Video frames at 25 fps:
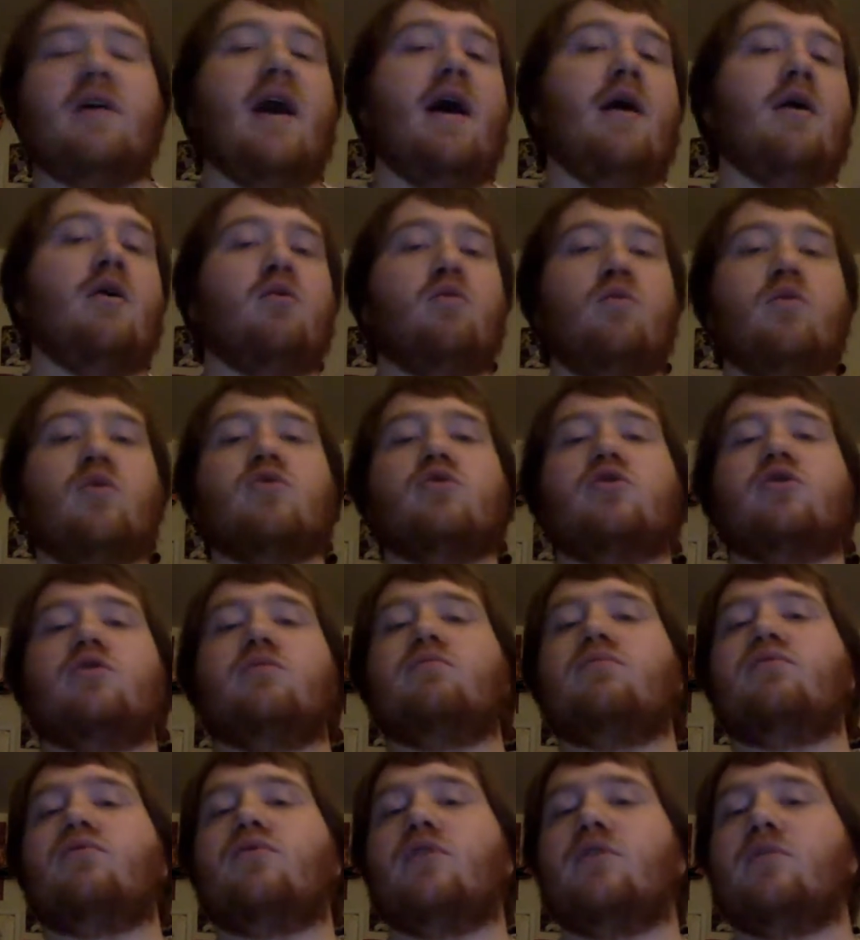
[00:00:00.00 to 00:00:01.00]
Garrett
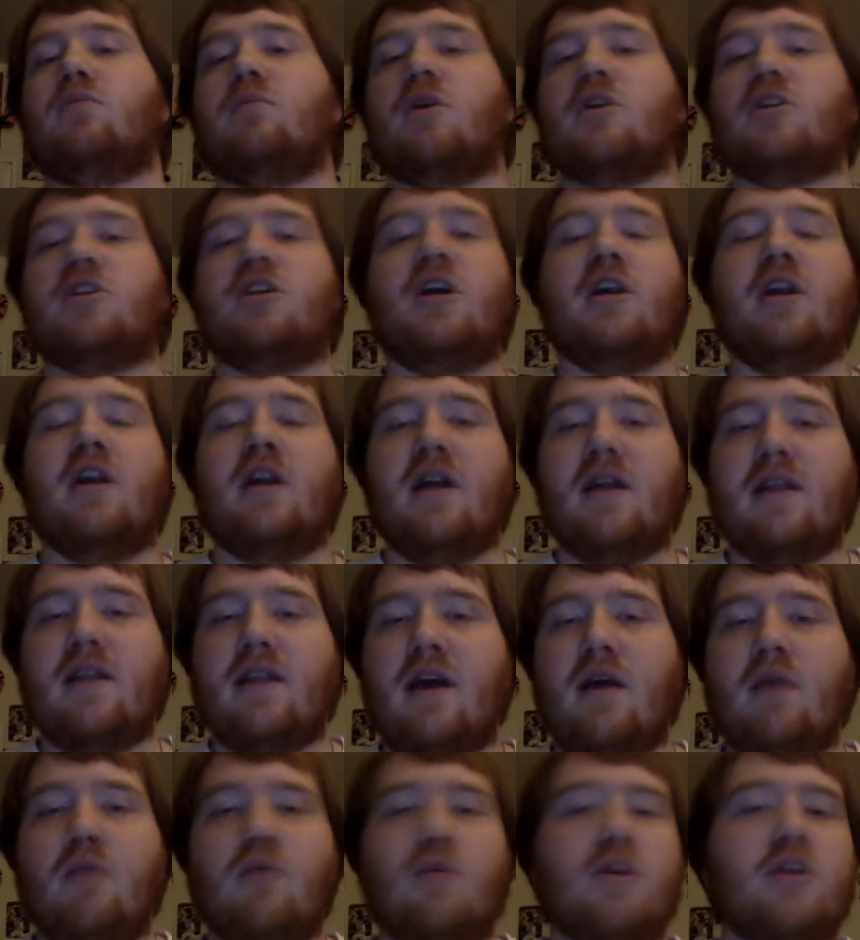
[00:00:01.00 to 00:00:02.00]
Wilson pretty much hinted at
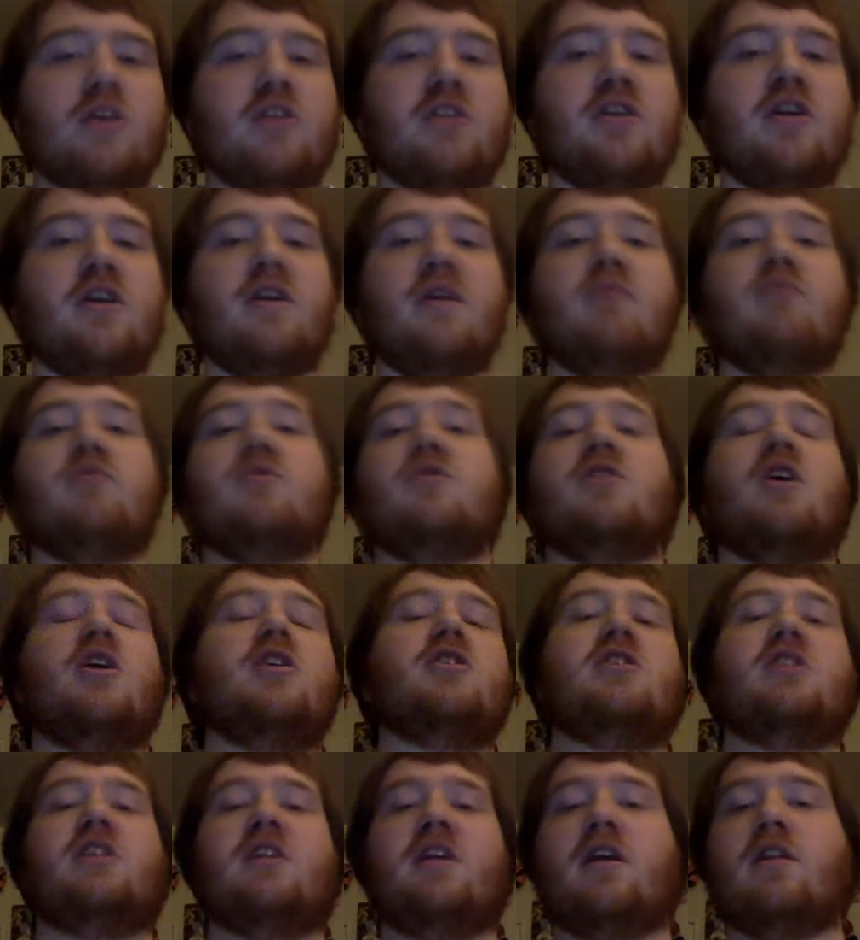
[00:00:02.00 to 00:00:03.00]
that where he said it was
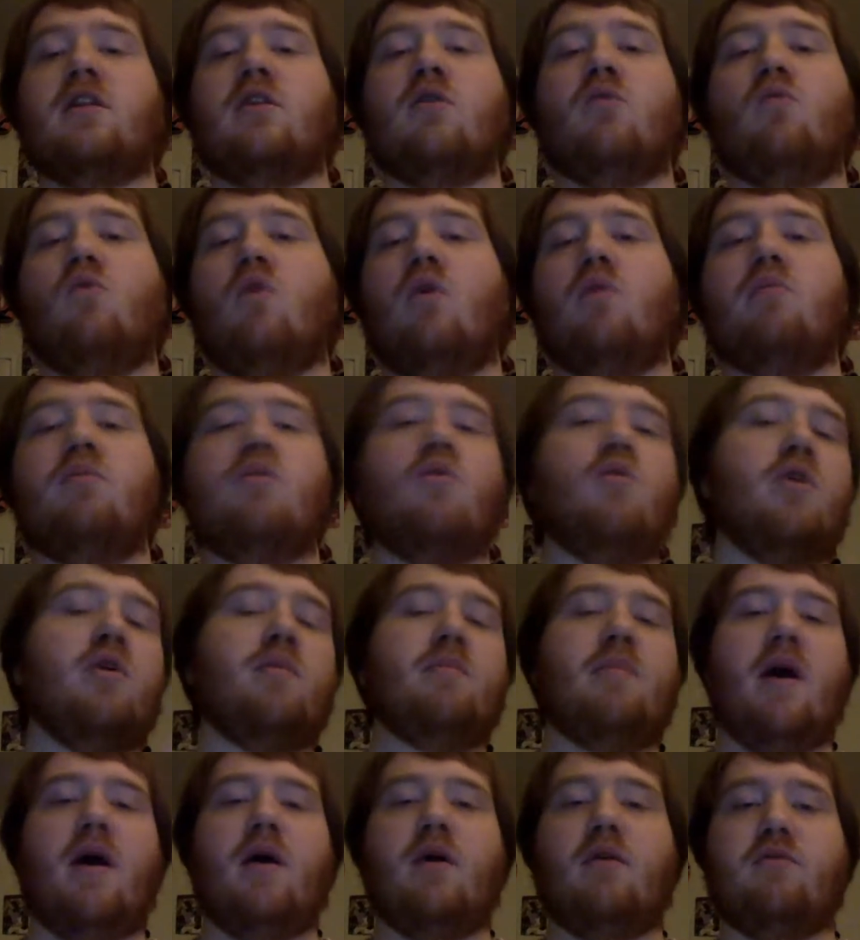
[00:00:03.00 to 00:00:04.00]
nice to get the one
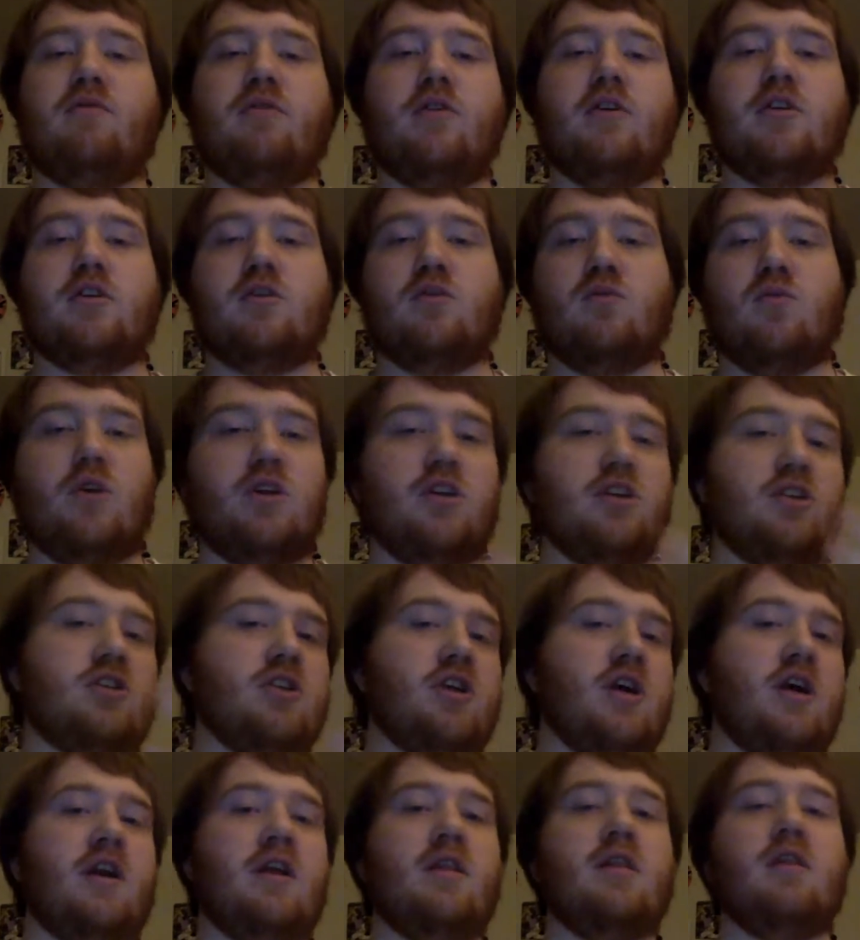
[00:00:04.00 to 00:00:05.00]
point, paraphrasing what he
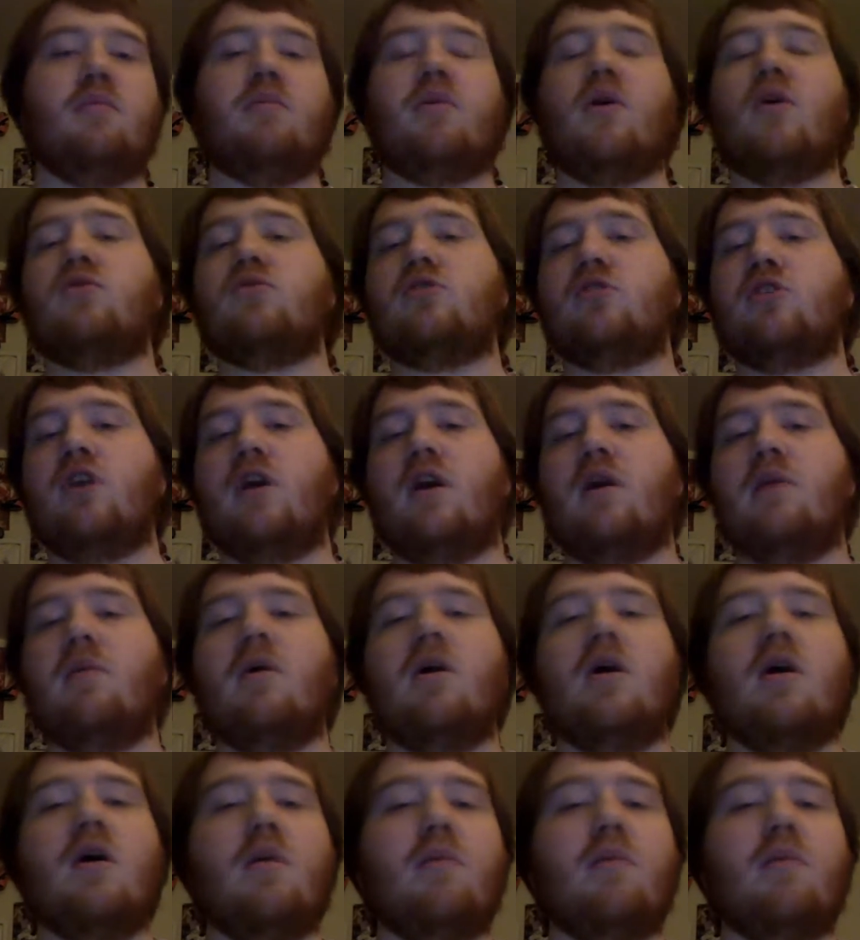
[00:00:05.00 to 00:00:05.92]
said in the postgame,